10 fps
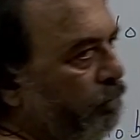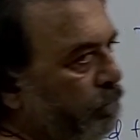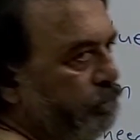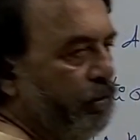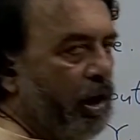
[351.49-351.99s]

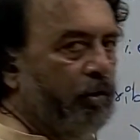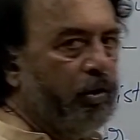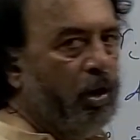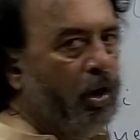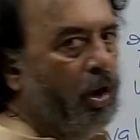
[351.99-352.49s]
which we
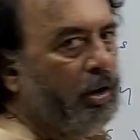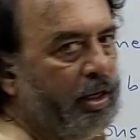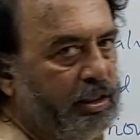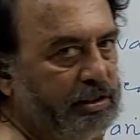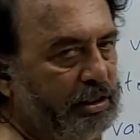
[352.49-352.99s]
have
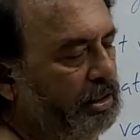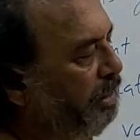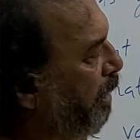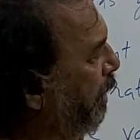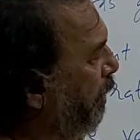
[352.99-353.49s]
already
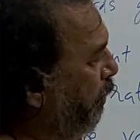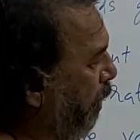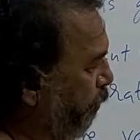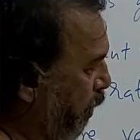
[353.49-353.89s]
seen.